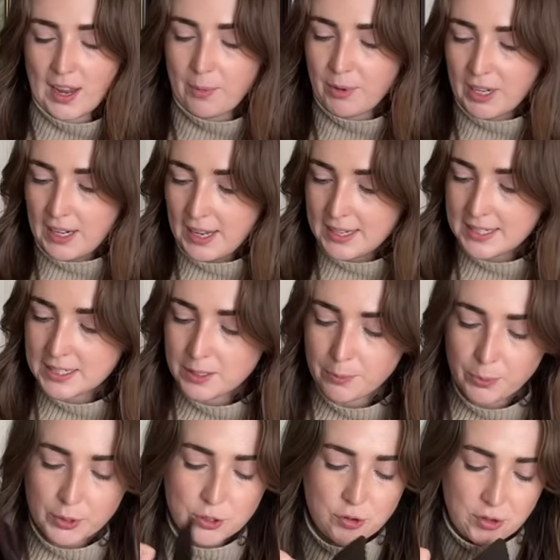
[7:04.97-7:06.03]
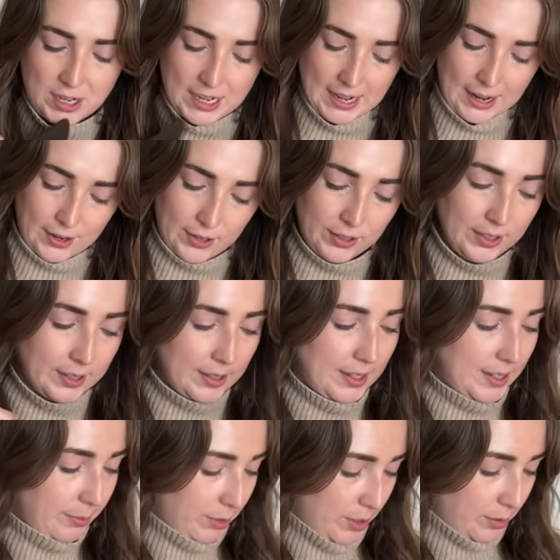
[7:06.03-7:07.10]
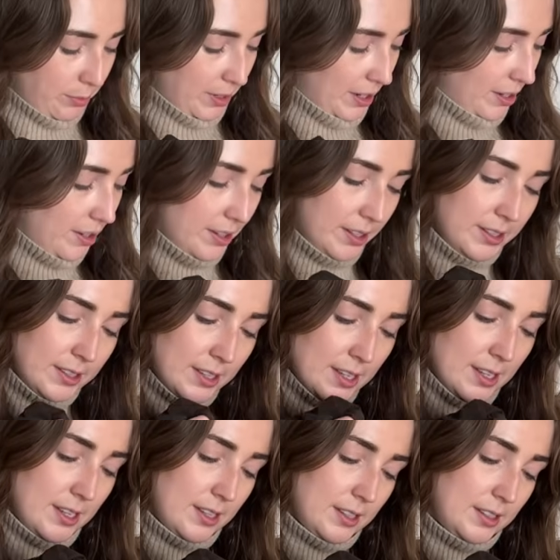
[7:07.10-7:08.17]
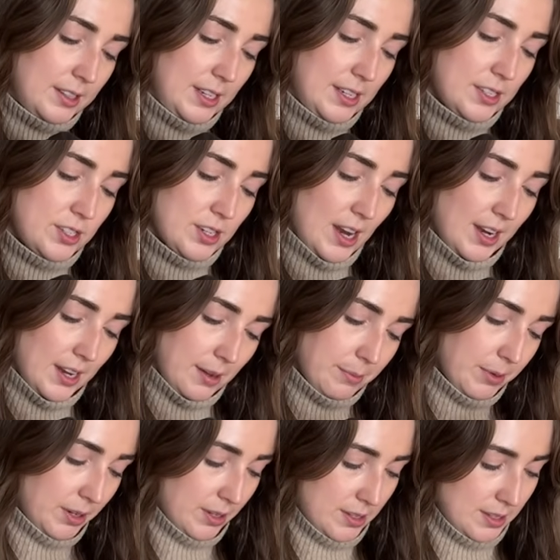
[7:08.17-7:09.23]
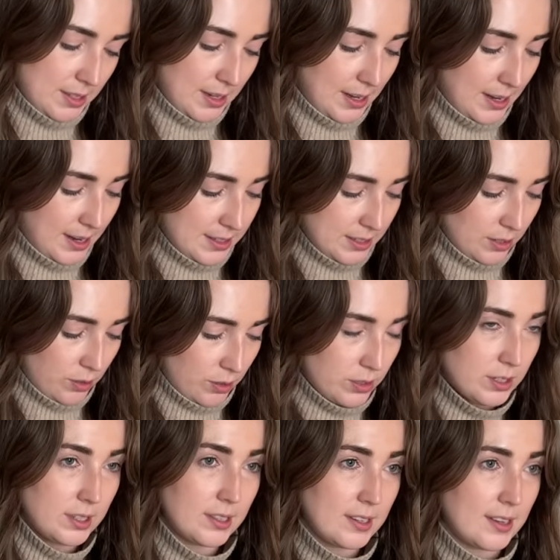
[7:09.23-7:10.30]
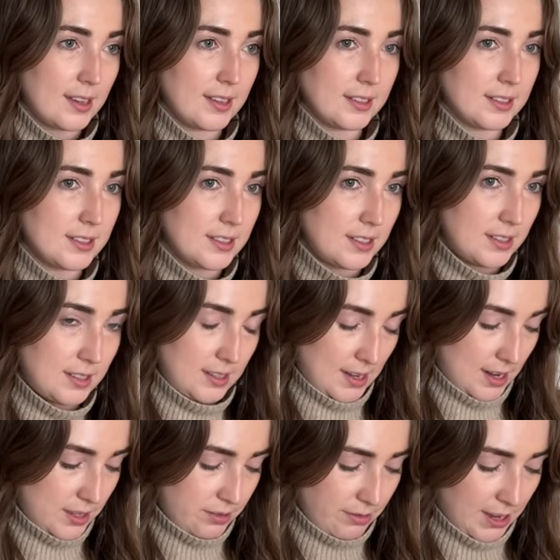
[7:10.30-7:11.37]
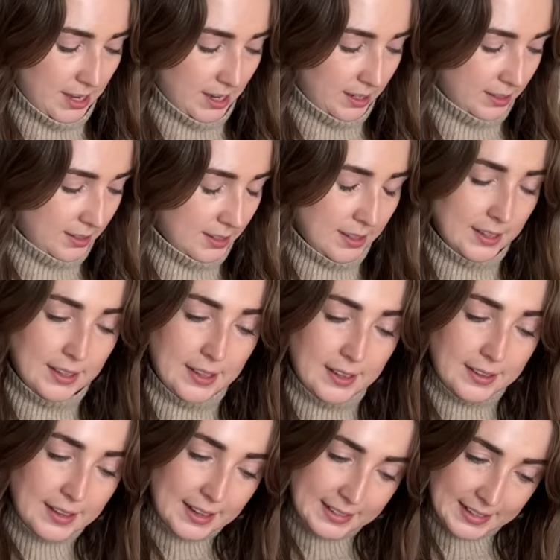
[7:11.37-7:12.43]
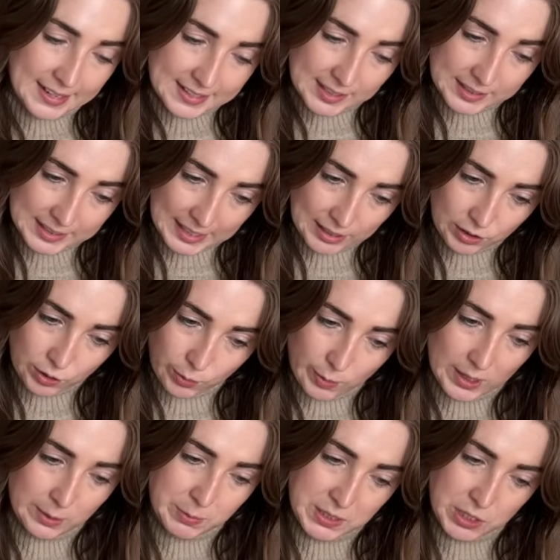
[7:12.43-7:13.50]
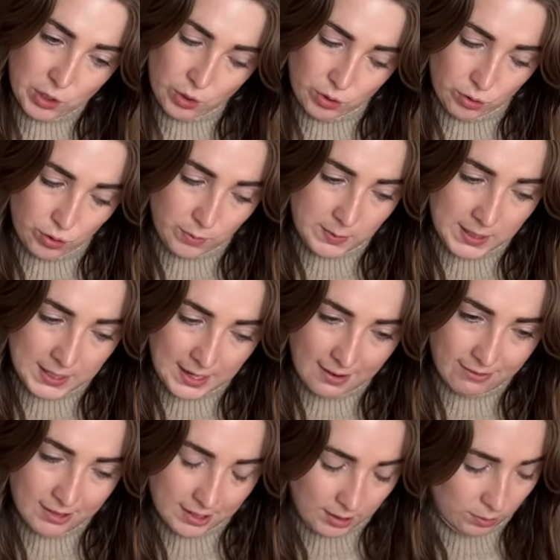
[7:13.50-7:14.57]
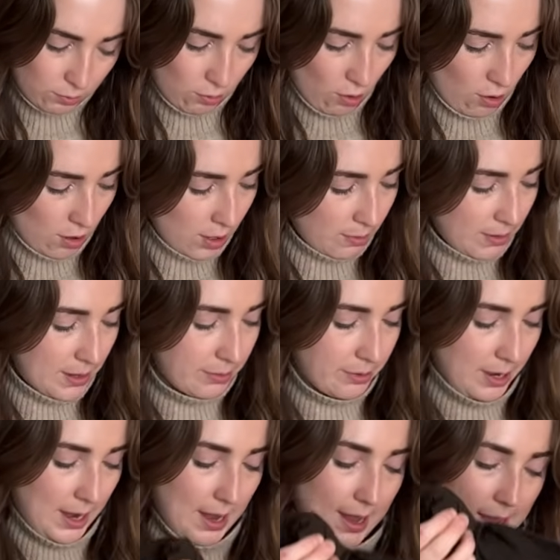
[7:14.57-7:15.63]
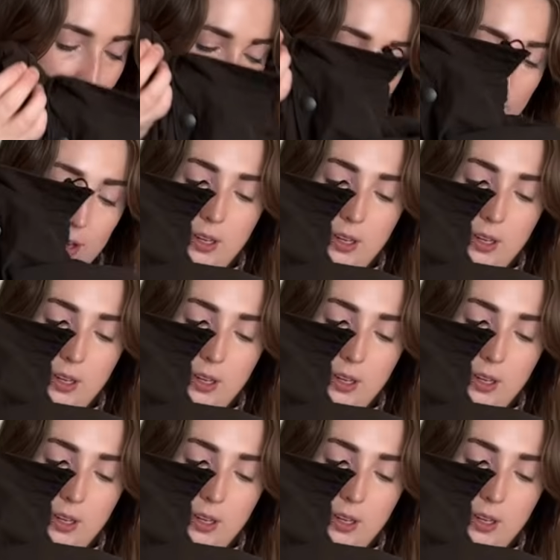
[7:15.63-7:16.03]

I'm going to head into Portree now, and I'm going to wear Lee's jacket because it has a hood and it's raining. I guess I'll take you with me too. We can have a little walk while we're out.